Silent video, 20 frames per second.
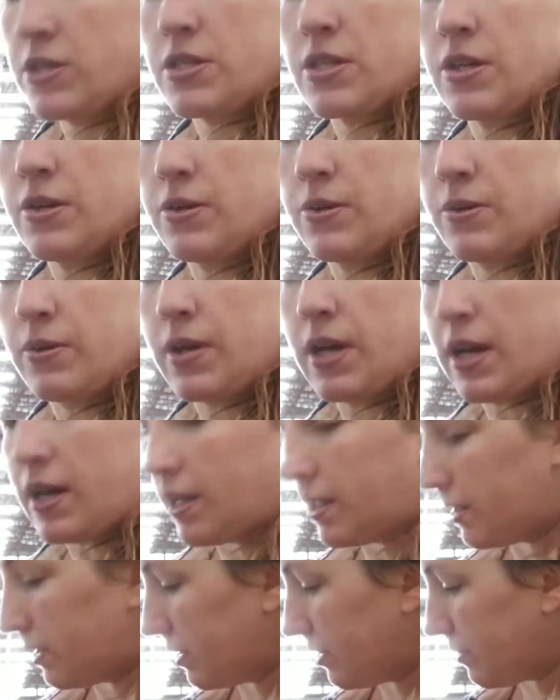So
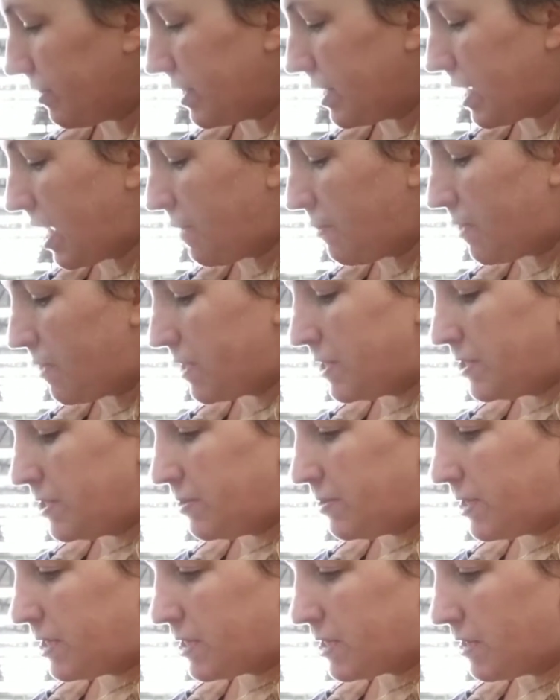I want to
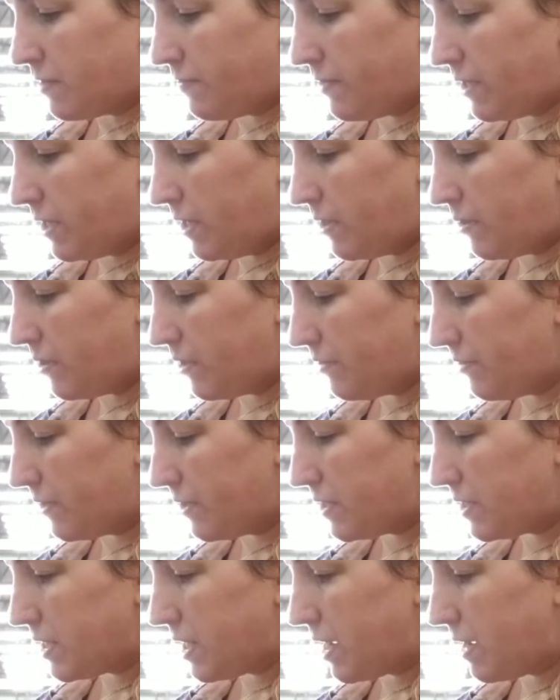do this on video the
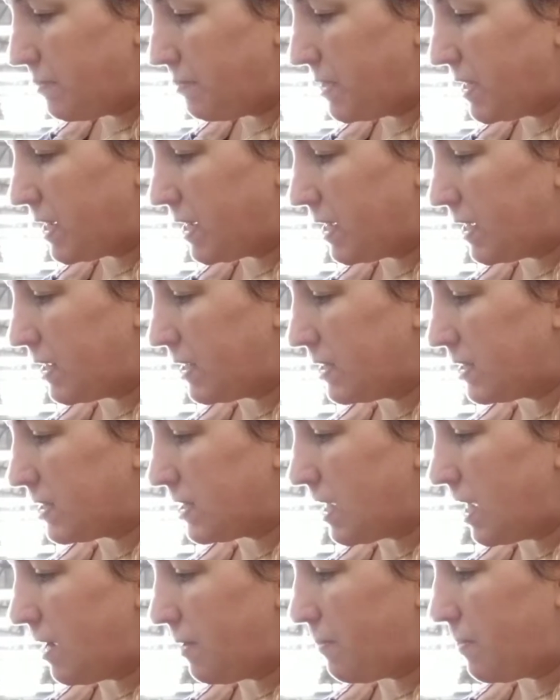first time
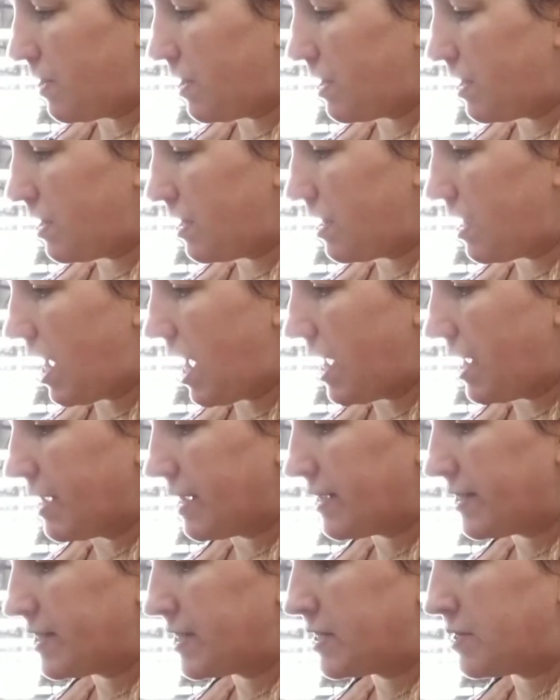because I
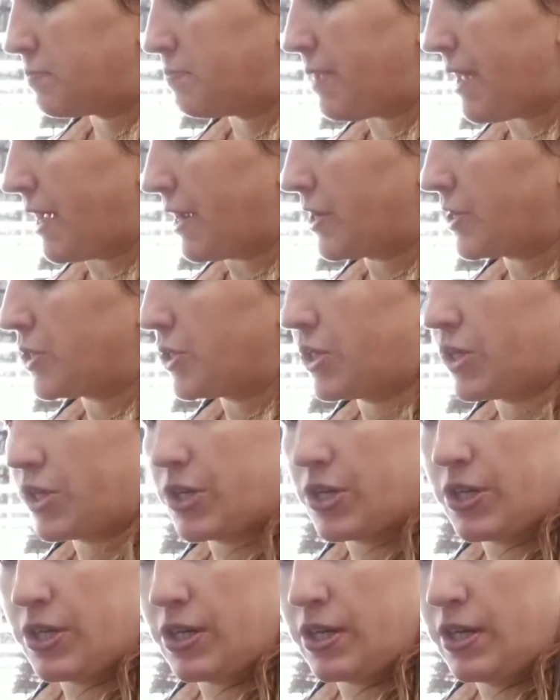expect
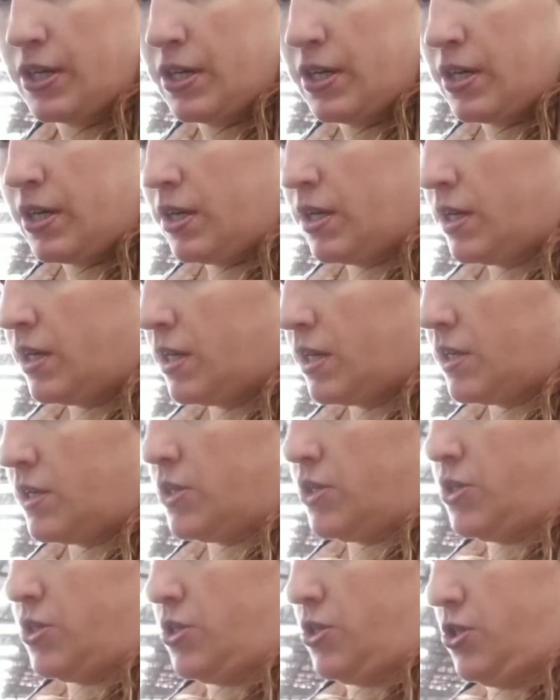her
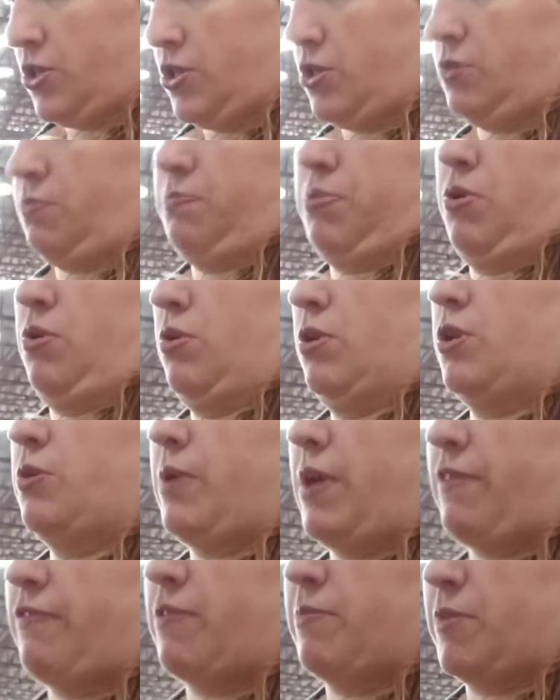to pull
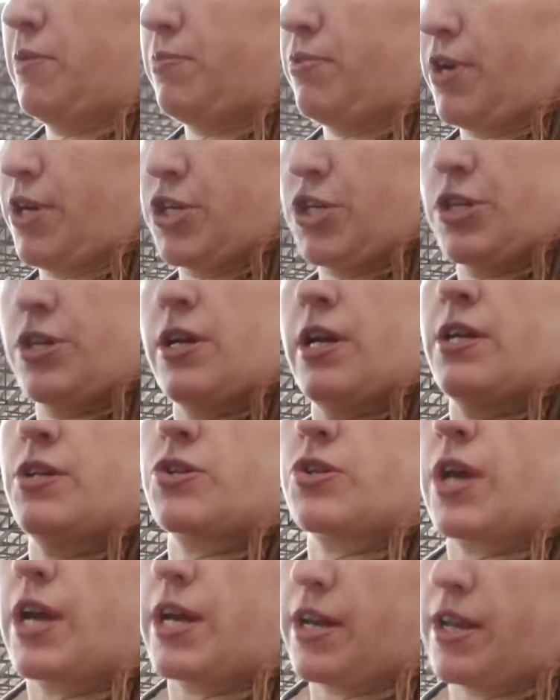away from the pressure and
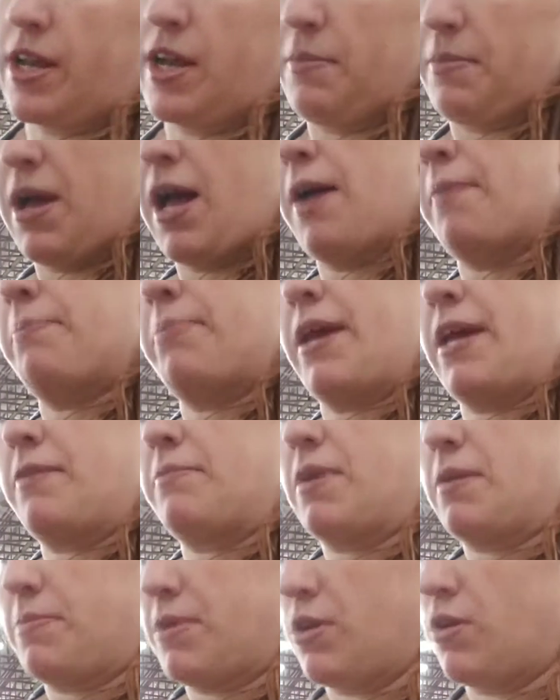try to come up
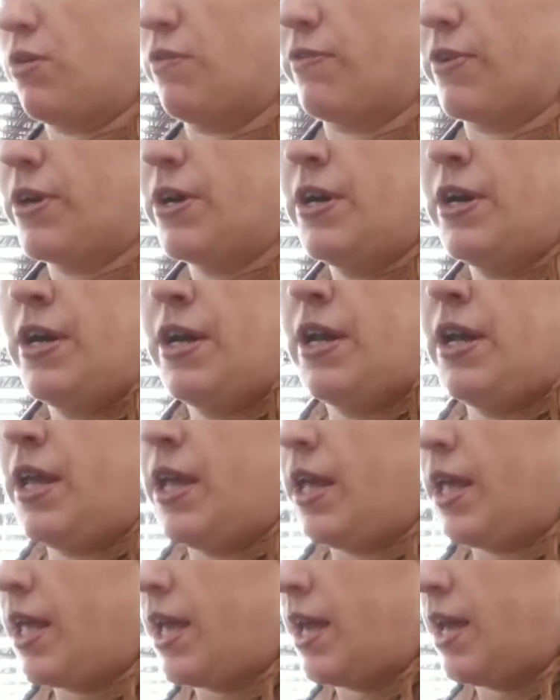and maybe over.
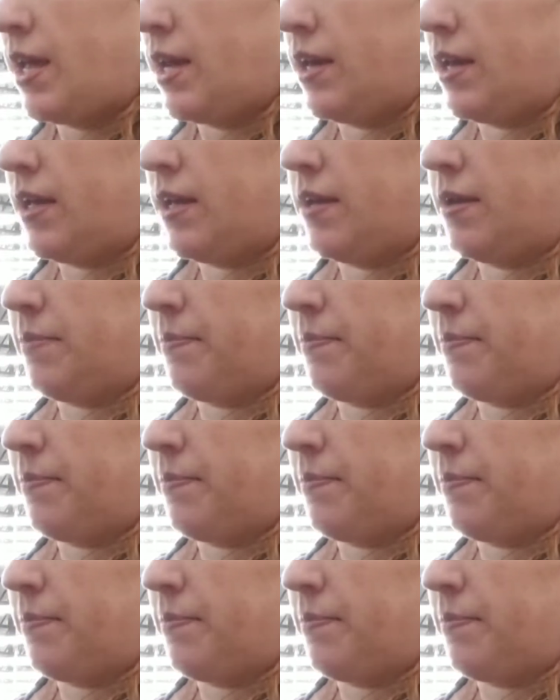And